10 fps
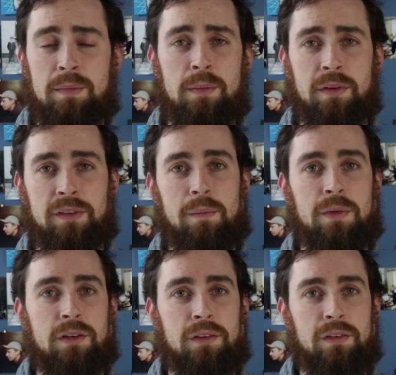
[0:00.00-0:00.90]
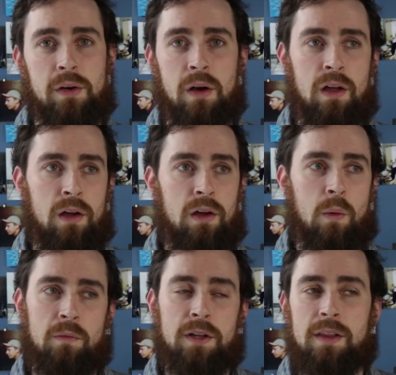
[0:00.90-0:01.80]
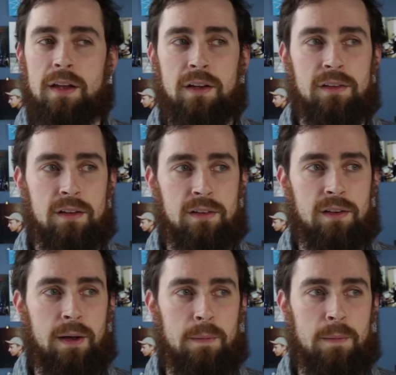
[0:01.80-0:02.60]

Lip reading: people skeptical. So hopefully that doesn't